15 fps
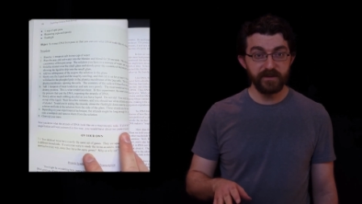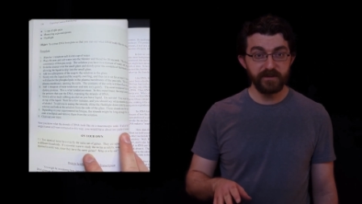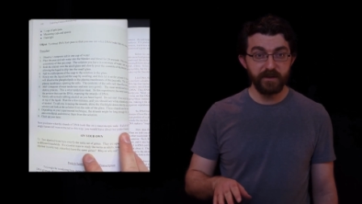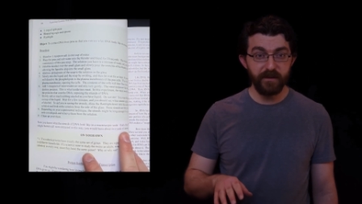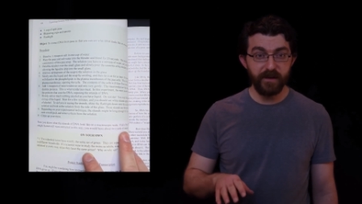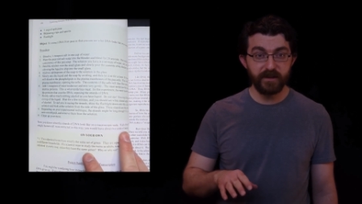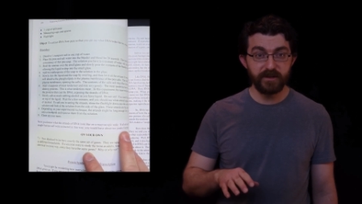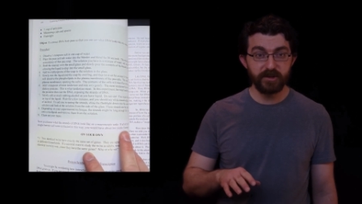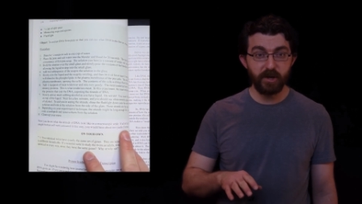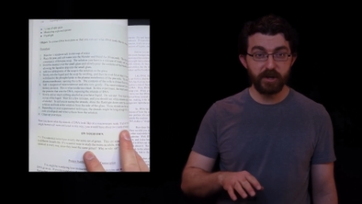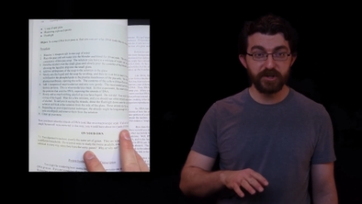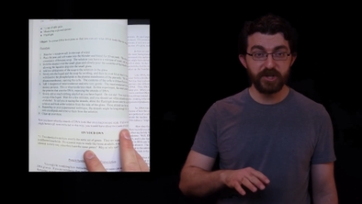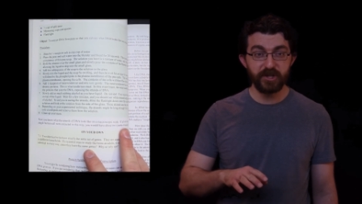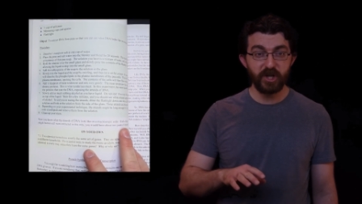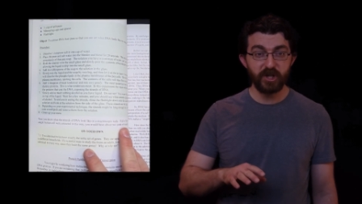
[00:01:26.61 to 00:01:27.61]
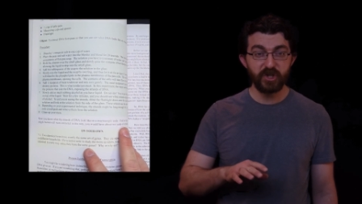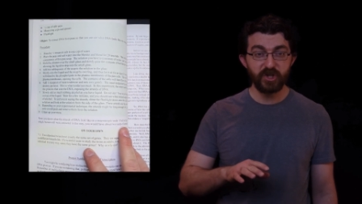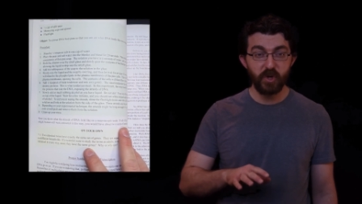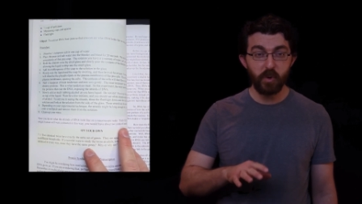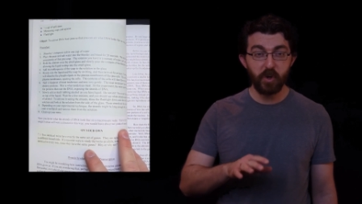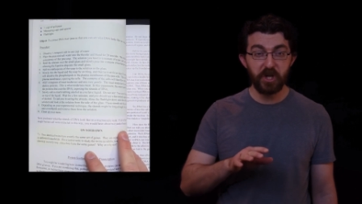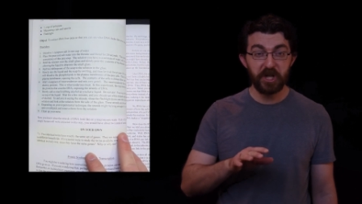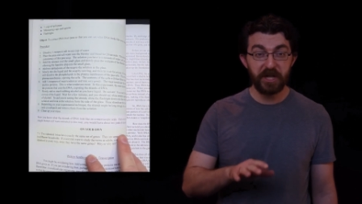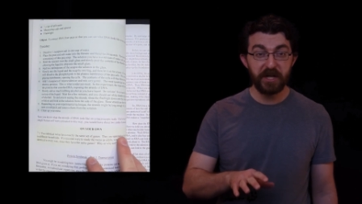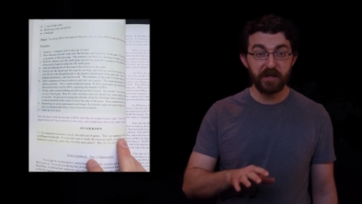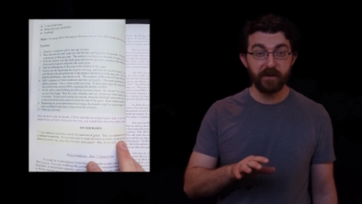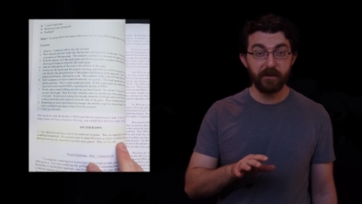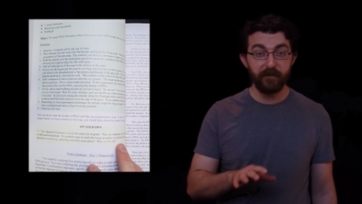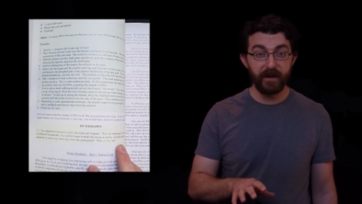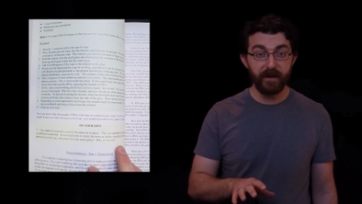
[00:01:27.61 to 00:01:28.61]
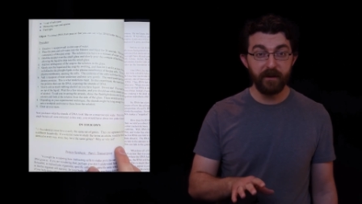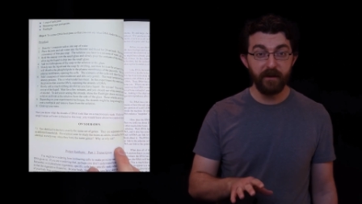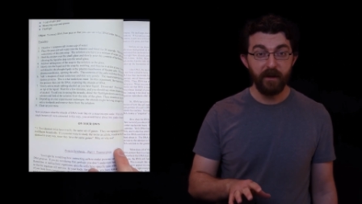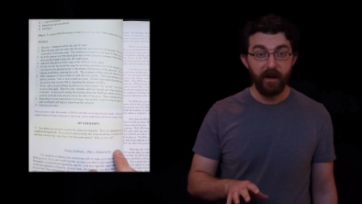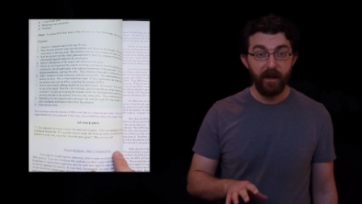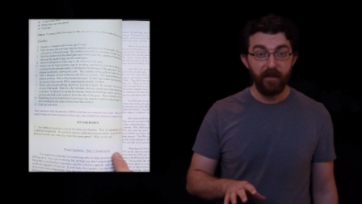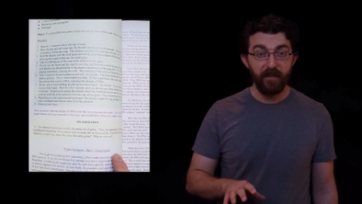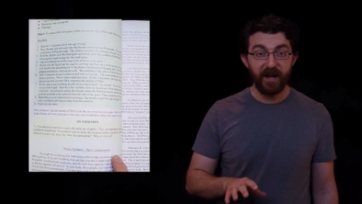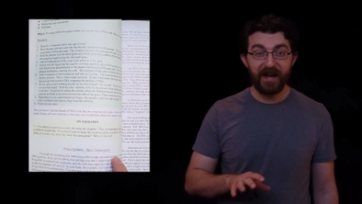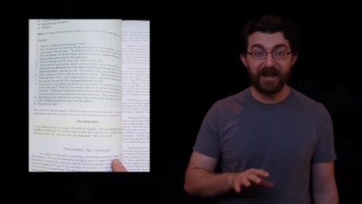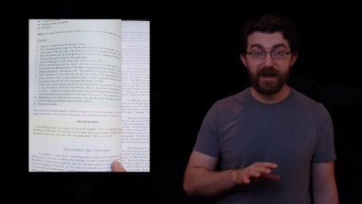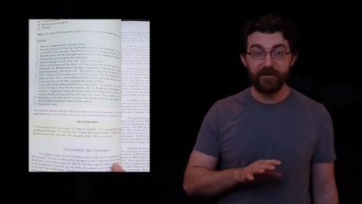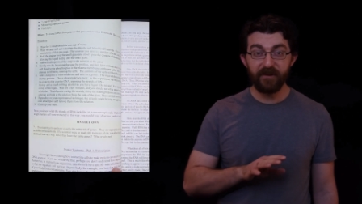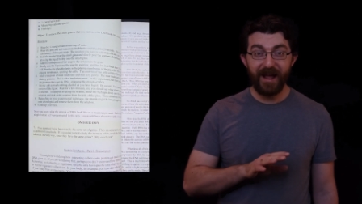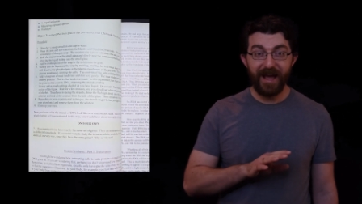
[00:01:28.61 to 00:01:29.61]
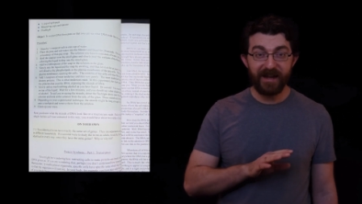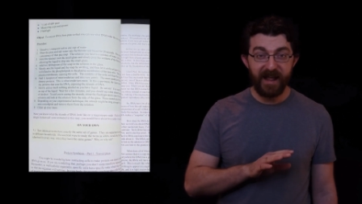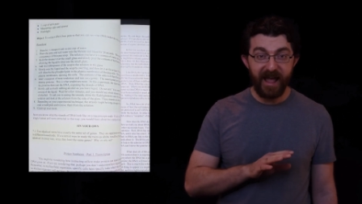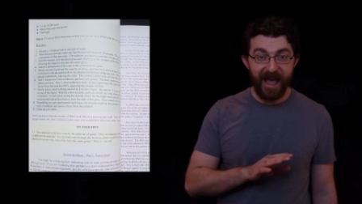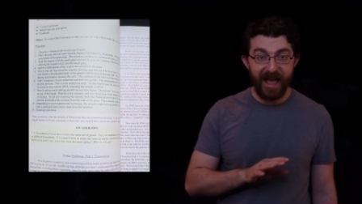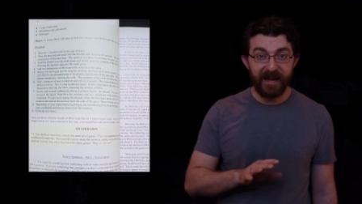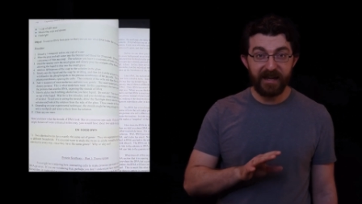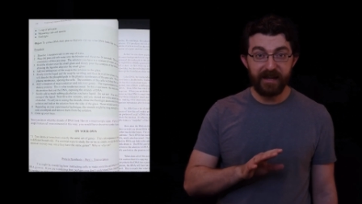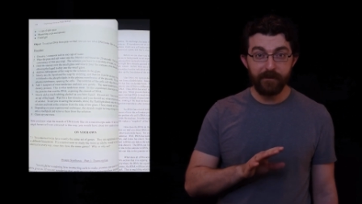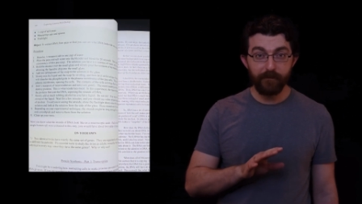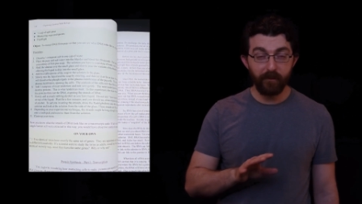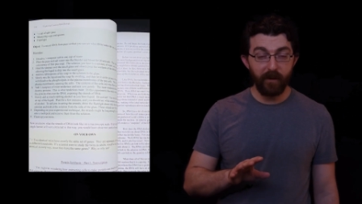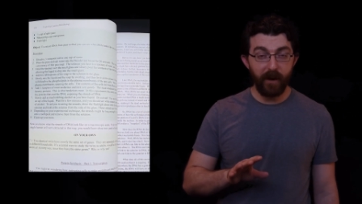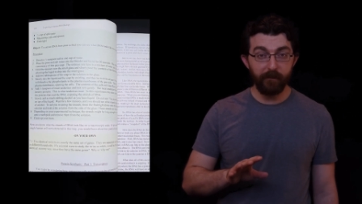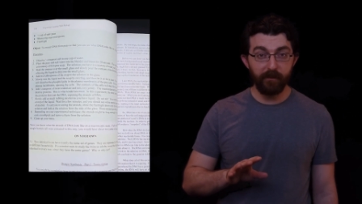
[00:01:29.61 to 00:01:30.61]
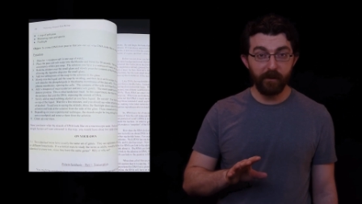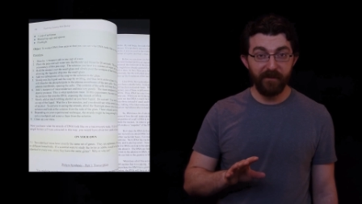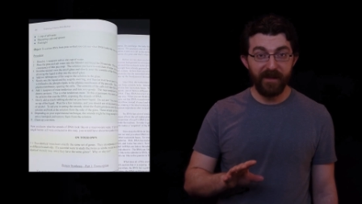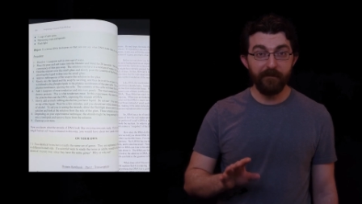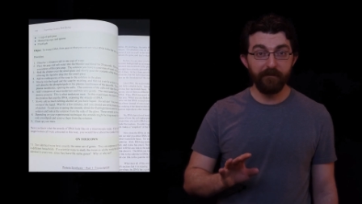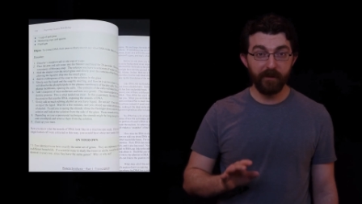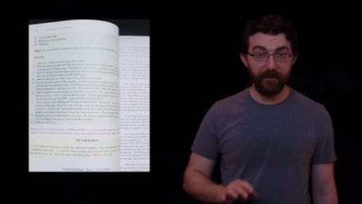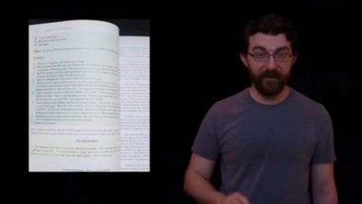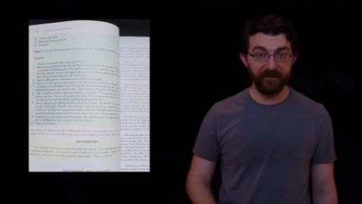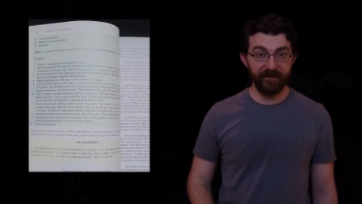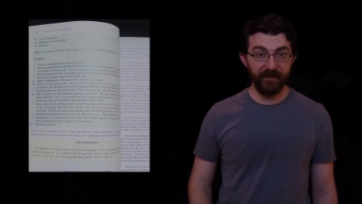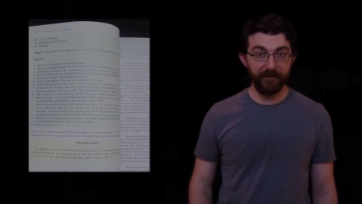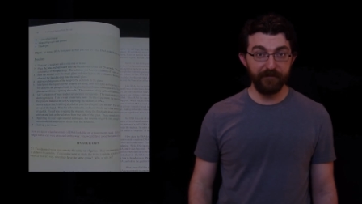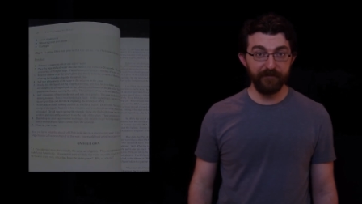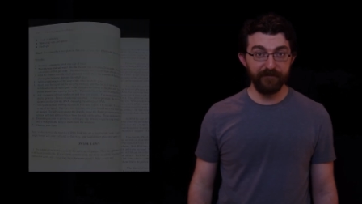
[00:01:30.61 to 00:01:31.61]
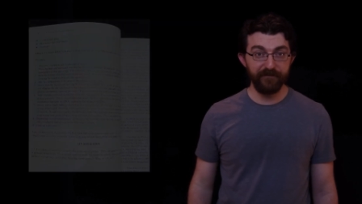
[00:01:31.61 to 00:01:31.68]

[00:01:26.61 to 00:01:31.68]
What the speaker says: so the instructions are so clearly written that I never had any problem implementing them.